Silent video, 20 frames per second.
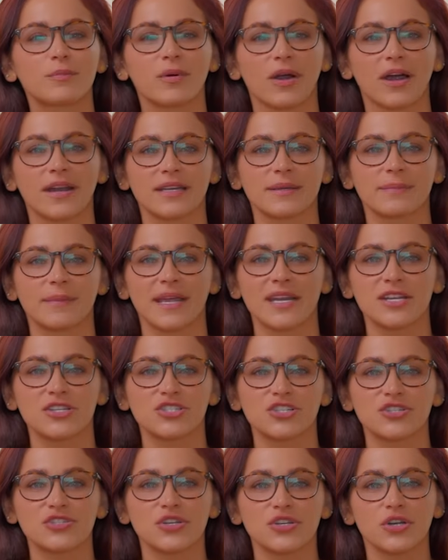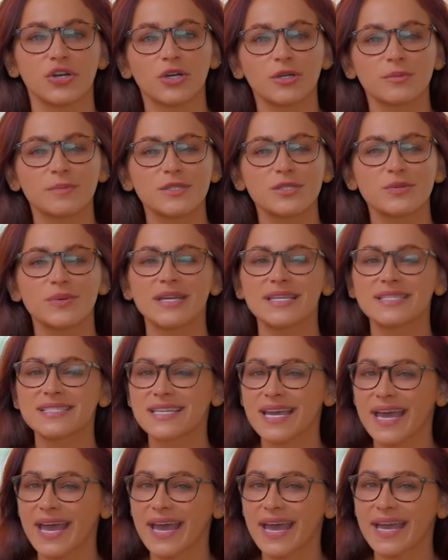product managers earn between
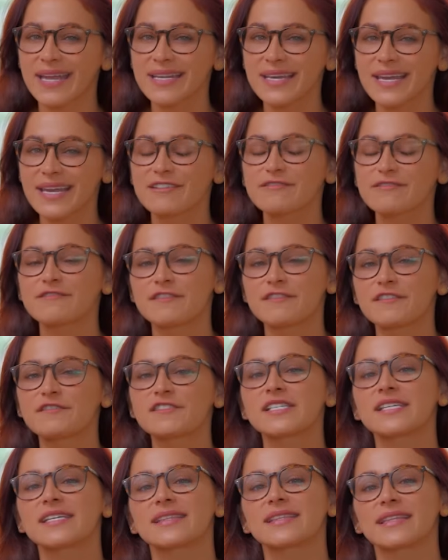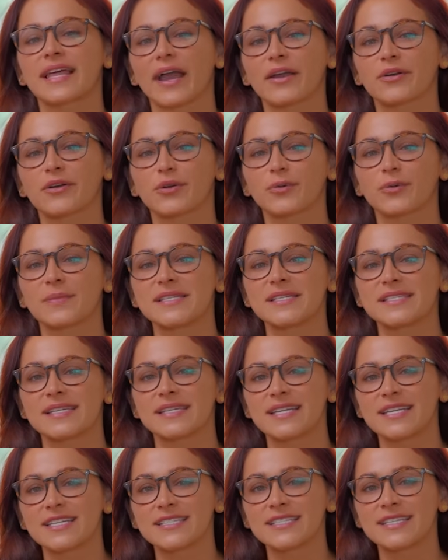10 and 15 lakh rupees
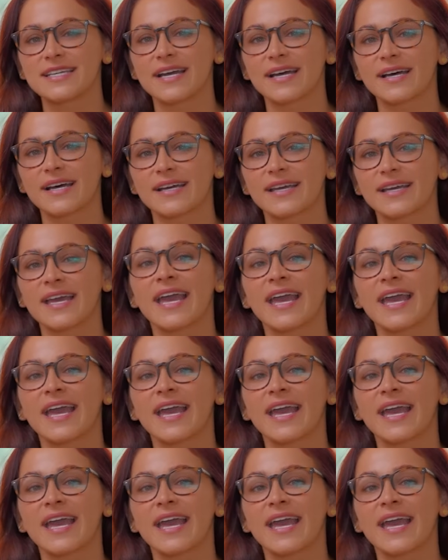in India